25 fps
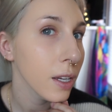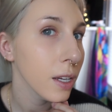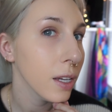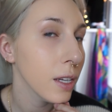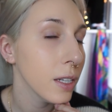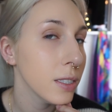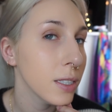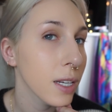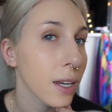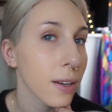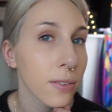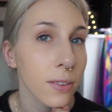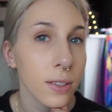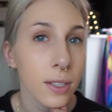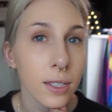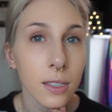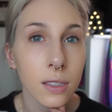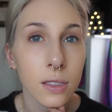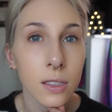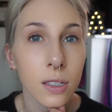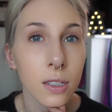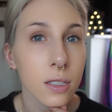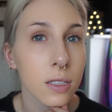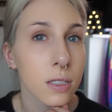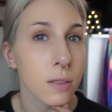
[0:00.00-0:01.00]
It definitely
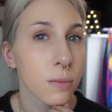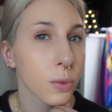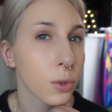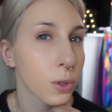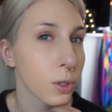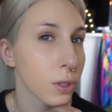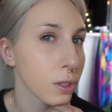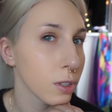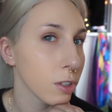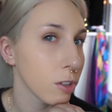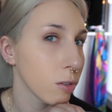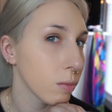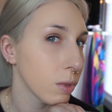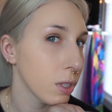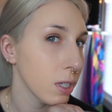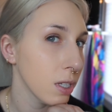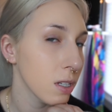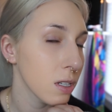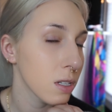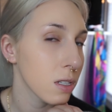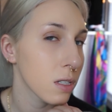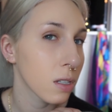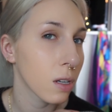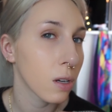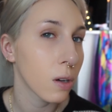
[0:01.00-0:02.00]
looks more
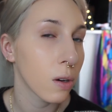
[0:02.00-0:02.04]
luminous,